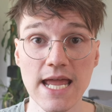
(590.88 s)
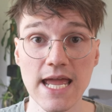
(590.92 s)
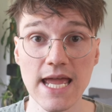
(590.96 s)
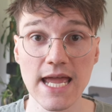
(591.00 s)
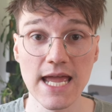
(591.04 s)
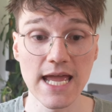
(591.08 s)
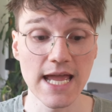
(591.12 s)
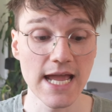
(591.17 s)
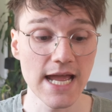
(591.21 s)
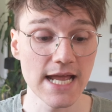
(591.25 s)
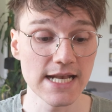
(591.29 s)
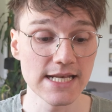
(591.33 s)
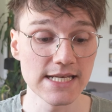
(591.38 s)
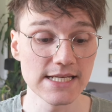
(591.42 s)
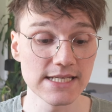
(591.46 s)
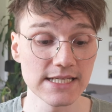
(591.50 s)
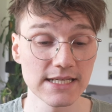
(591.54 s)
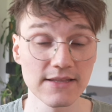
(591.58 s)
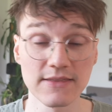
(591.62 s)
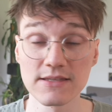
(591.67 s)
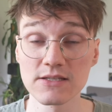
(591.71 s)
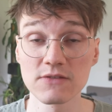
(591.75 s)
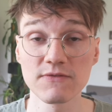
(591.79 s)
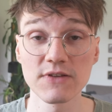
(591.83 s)
And
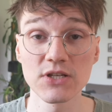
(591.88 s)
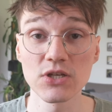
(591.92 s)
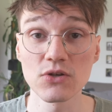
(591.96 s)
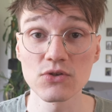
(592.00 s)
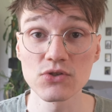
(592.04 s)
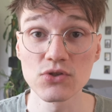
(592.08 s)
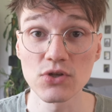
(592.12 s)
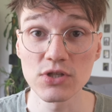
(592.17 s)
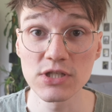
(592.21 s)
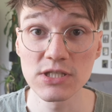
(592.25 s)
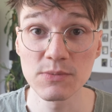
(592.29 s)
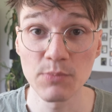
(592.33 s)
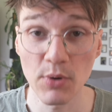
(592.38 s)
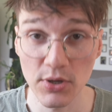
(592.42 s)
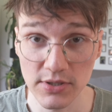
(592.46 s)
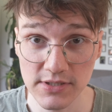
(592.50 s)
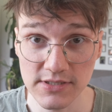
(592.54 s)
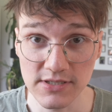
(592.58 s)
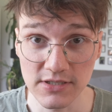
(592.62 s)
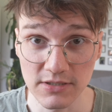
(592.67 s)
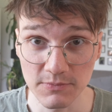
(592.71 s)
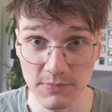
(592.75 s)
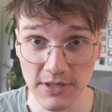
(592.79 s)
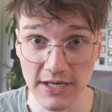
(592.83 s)
this video is not
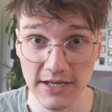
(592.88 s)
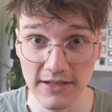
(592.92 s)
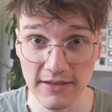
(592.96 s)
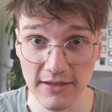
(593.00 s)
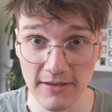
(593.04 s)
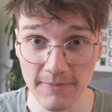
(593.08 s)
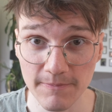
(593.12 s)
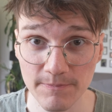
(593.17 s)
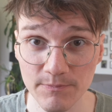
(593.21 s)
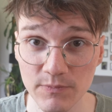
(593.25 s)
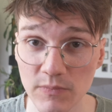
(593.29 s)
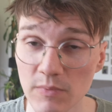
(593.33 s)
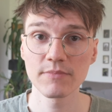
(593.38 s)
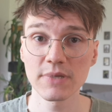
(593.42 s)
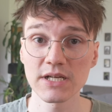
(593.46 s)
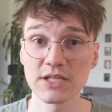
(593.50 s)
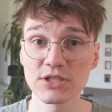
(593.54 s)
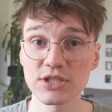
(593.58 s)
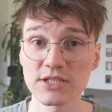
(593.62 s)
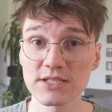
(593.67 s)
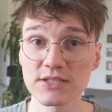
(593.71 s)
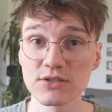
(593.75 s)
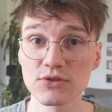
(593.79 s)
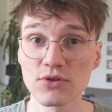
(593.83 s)
sponsored by them, but I
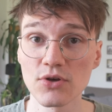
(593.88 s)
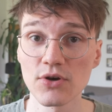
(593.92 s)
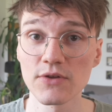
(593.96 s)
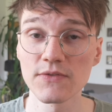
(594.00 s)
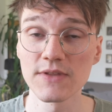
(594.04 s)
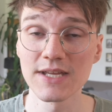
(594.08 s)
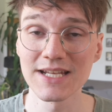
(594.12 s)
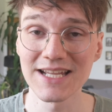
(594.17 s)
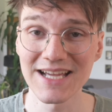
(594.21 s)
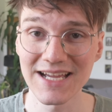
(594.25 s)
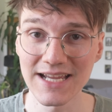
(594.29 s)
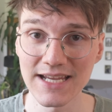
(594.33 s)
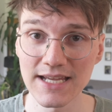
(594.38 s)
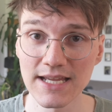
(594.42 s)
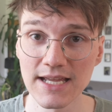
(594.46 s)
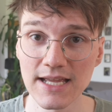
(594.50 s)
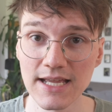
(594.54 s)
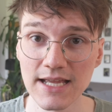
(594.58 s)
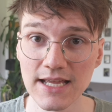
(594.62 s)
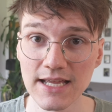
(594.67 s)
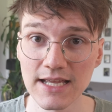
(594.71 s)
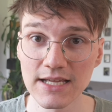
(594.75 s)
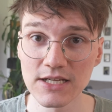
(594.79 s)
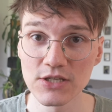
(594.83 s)
just thought that I
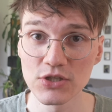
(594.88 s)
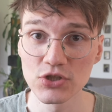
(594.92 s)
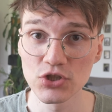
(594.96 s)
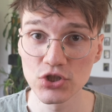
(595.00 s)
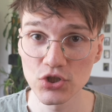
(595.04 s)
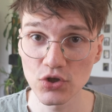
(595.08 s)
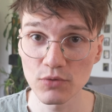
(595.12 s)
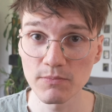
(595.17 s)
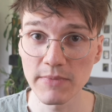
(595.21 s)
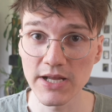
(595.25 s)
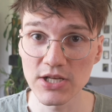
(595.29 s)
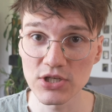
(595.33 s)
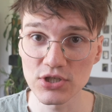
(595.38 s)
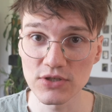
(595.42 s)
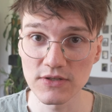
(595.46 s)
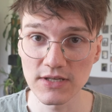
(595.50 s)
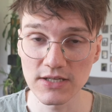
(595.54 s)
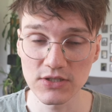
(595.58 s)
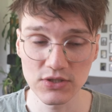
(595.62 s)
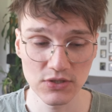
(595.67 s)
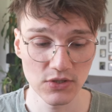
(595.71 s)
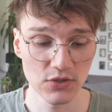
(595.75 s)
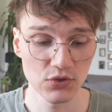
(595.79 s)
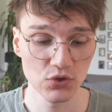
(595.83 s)
should mention
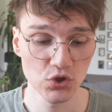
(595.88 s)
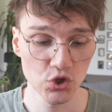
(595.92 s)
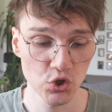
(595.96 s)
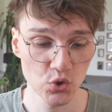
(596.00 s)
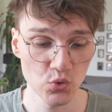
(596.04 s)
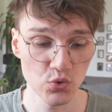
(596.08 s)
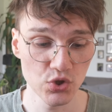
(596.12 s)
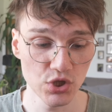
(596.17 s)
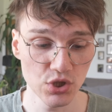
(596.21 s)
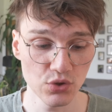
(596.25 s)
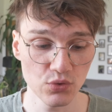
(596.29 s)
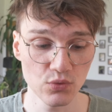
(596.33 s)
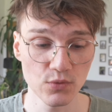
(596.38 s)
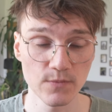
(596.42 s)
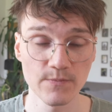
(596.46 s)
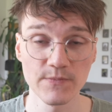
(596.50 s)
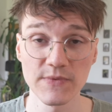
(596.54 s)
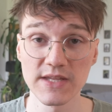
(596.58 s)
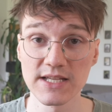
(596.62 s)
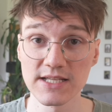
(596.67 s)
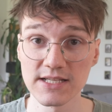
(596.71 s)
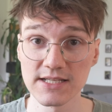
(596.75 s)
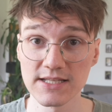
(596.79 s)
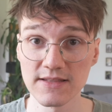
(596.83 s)
that to you.
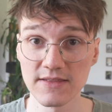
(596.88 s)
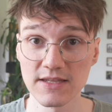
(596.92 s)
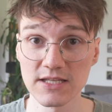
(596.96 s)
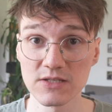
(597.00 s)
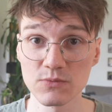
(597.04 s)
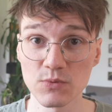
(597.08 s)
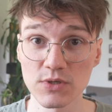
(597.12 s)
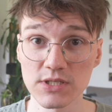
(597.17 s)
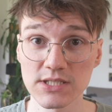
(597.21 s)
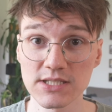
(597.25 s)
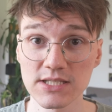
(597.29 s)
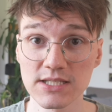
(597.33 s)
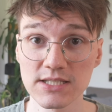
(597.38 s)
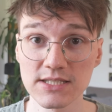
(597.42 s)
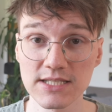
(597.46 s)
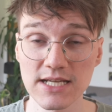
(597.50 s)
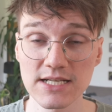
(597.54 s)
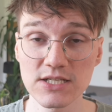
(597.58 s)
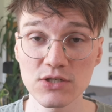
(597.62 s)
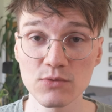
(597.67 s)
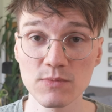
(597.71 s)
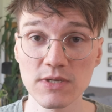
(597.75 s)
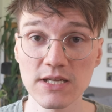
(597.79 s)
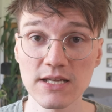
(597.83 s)
This was
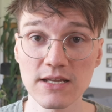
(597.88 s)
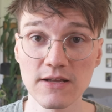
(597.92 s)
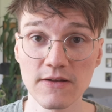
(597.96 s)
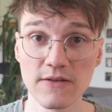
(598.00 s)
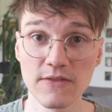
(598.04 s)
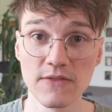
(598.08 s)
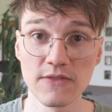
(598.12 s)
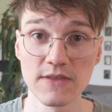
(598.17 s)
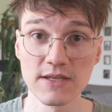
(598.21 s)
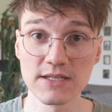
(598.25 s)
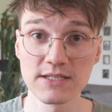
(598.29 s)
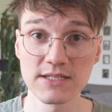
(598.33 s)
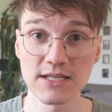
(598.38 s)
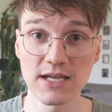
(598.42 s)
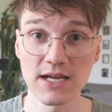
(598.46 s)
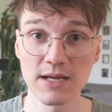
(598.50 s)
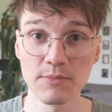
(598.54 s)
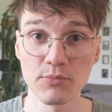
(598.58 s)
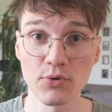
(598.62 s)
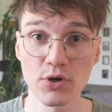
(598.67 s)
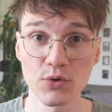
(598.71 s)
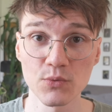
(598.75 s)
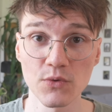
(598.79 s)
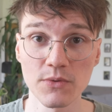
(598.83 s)
sent to me, this I
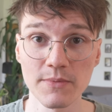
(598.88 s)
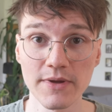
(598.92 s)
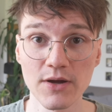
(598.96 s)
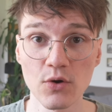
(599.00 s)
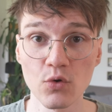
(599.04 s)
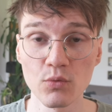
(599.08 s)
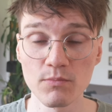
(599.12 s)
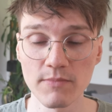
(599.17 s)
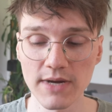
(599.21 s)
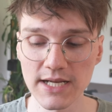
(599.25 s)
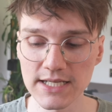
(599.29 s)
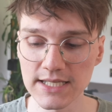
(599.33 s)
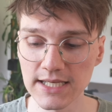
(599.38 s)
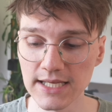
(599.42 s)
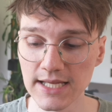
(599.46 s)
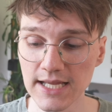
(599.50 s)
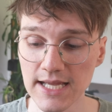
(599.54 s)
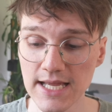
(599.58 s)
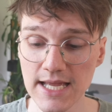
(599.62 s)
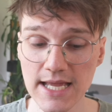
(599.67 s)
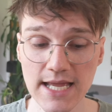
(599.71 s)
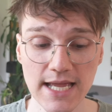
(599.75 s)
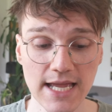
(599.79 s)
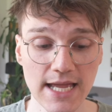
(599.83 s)
bought with my own money.
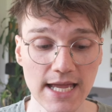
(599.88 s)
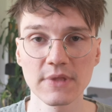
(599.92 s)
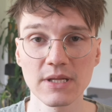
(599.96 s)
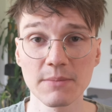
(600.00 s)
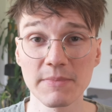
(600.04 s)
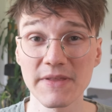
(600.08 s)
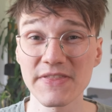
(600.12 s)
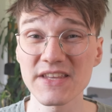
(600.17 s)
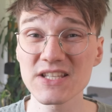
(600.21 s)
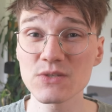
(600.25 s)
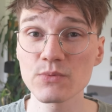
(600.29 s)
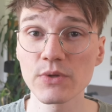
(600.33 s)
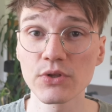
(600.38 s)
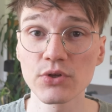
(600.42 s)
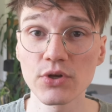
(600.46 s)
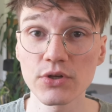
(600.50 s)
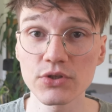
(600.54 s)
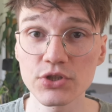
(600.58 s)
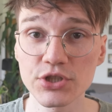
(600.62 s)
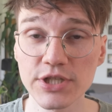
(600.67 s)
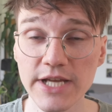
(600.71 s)
But this will not